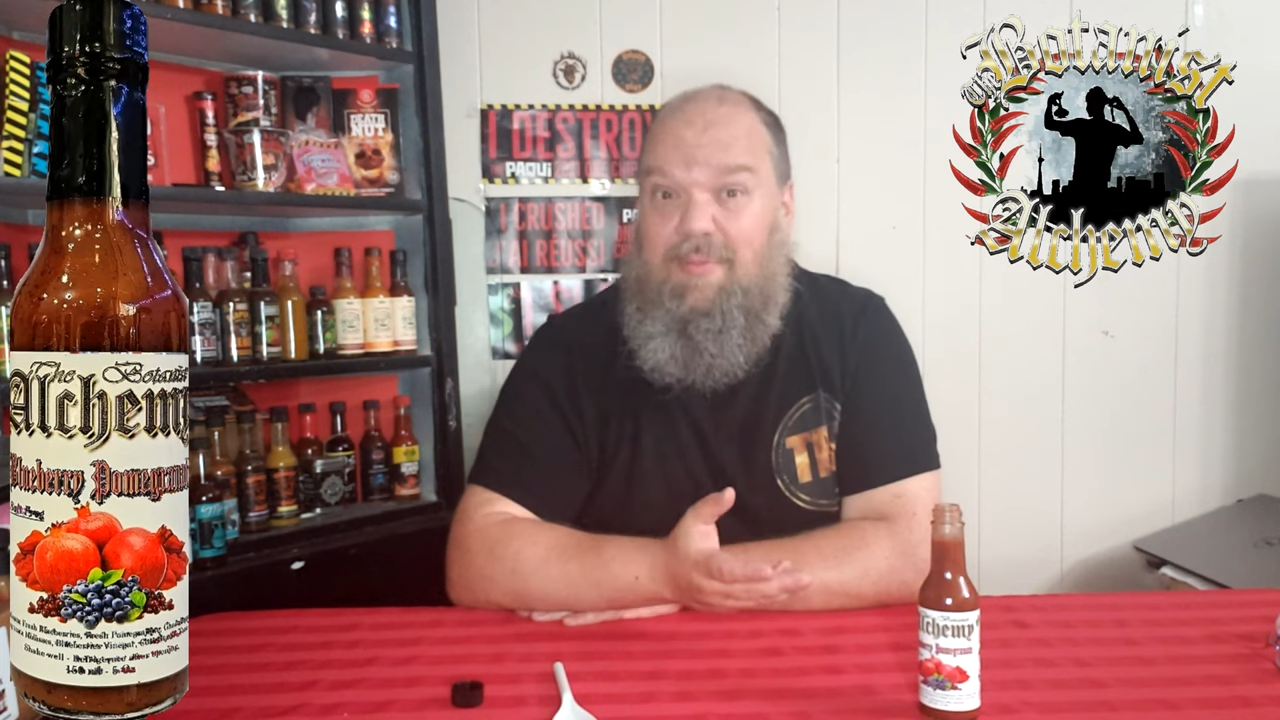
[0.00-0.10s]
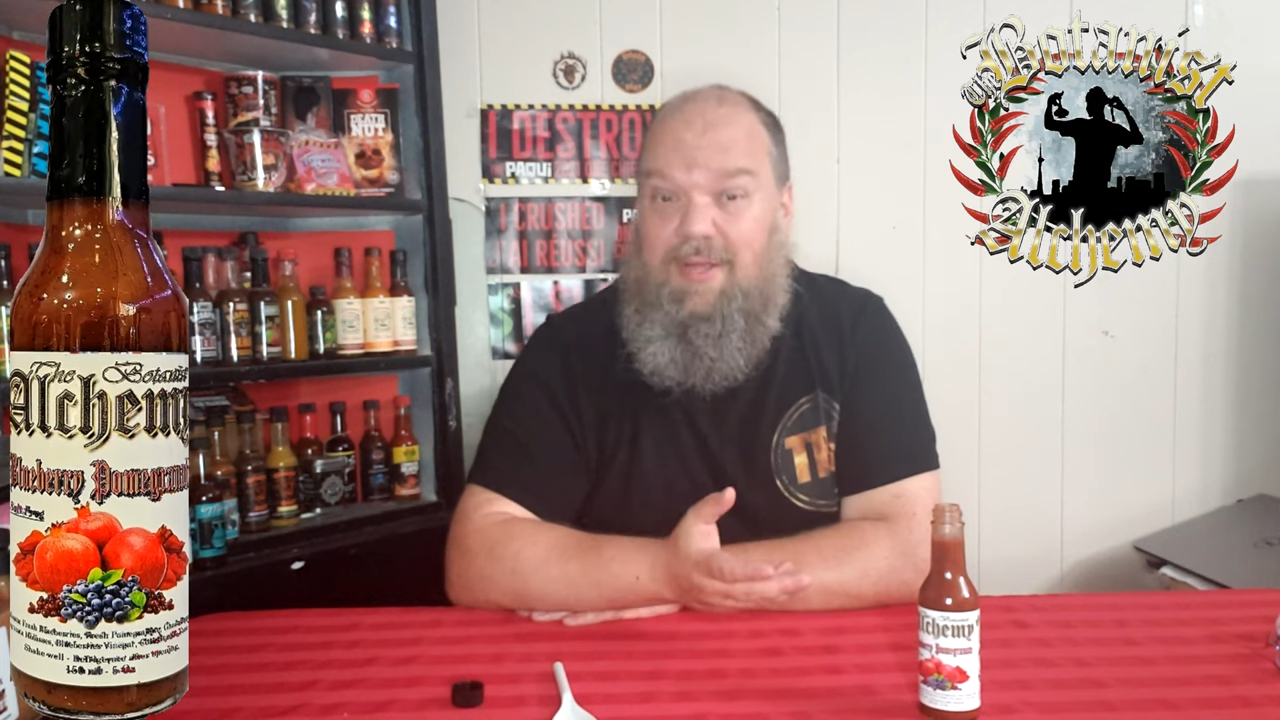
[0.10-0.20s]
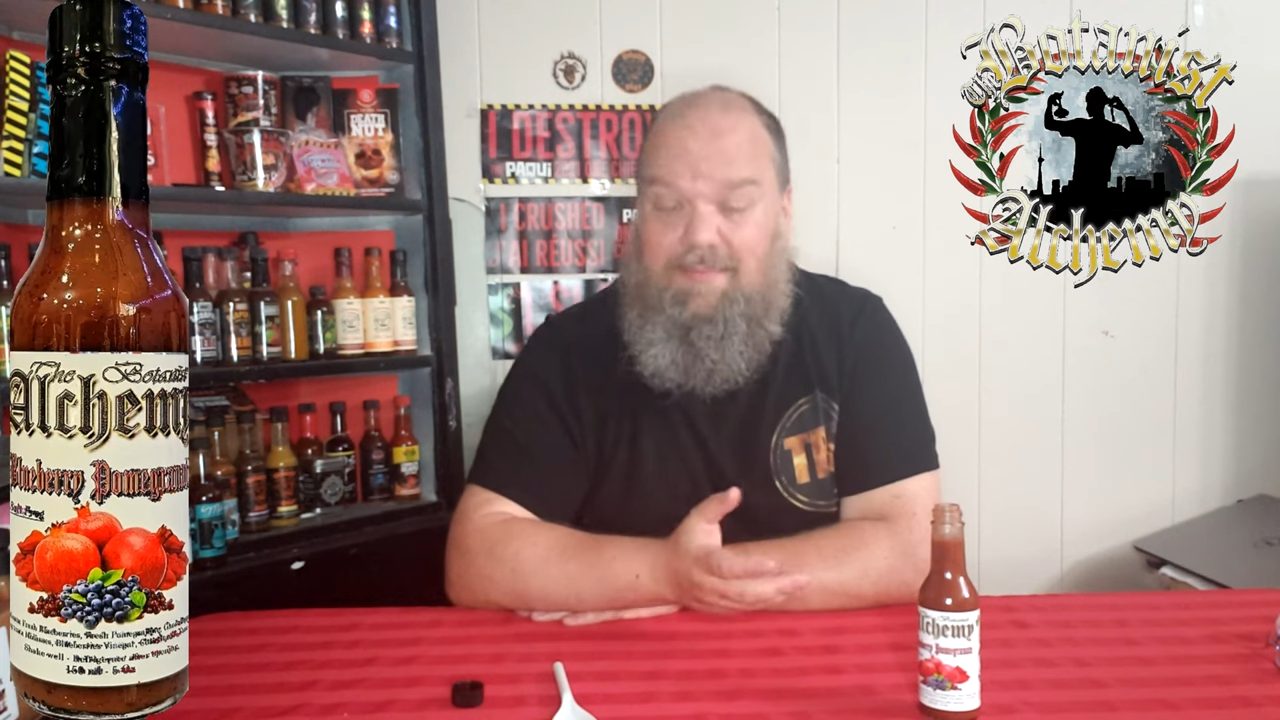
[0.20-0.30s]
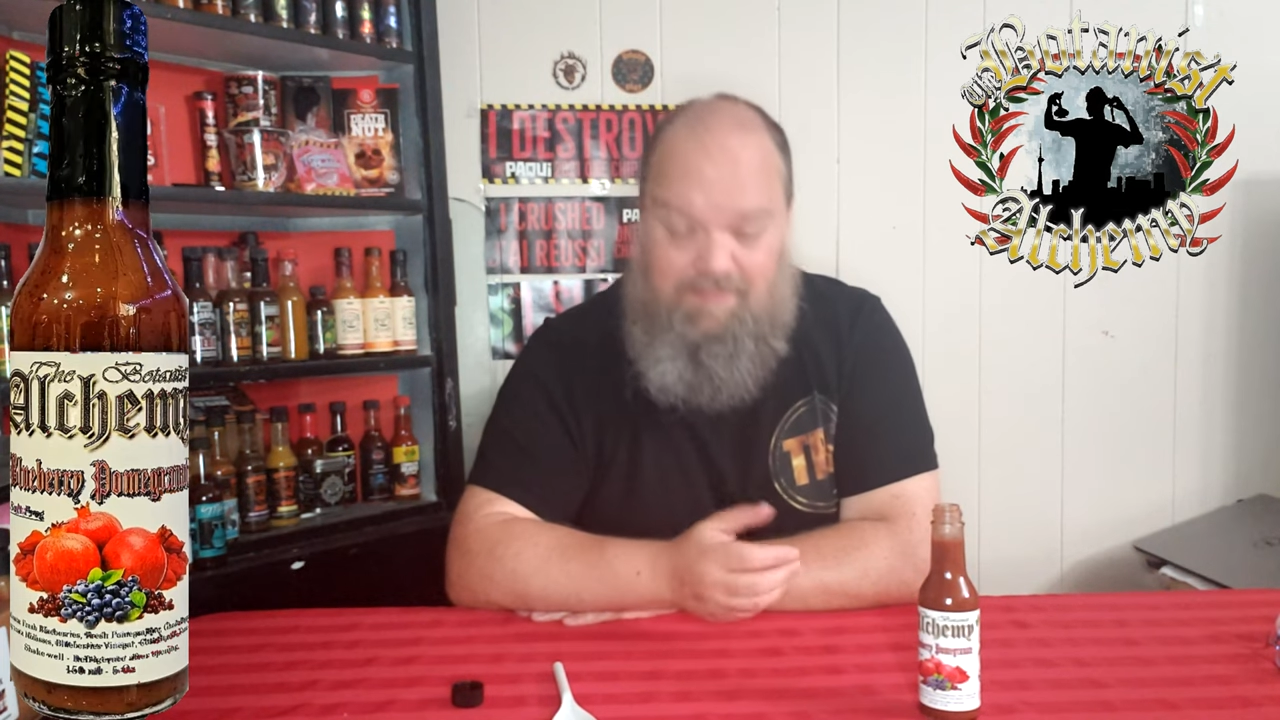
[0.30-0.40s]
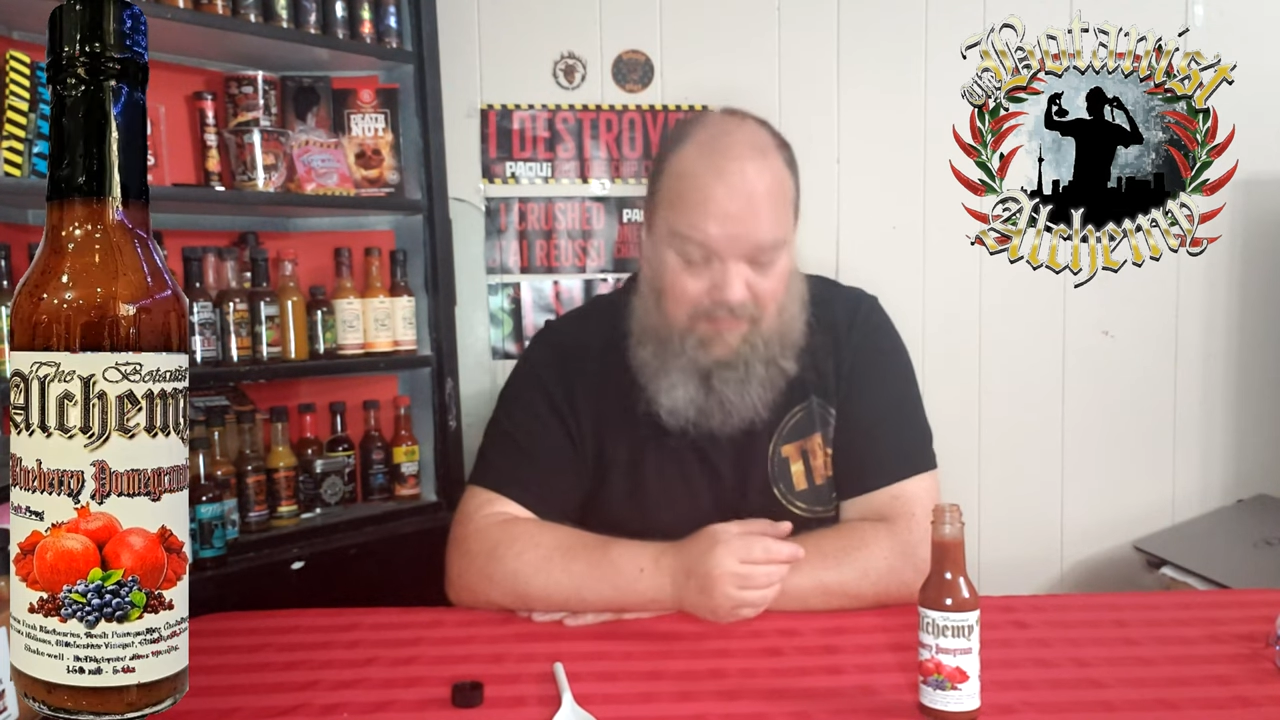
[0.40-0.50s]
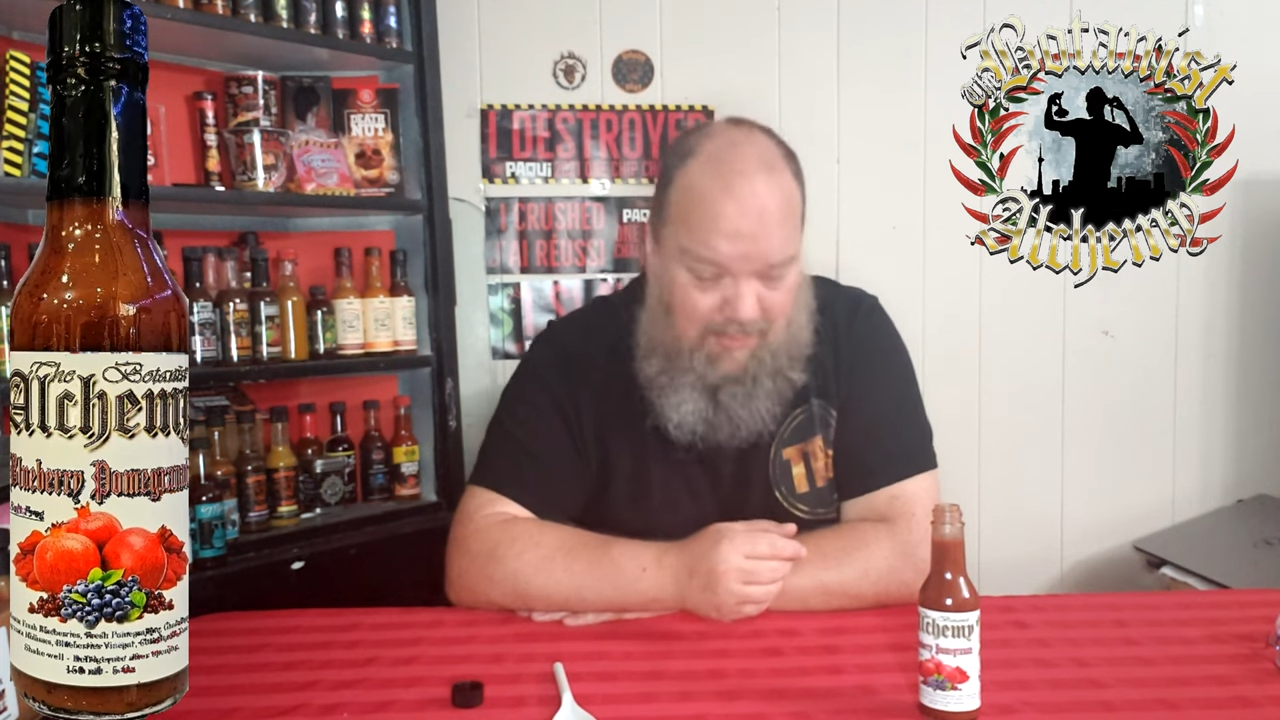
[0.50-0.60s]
it might.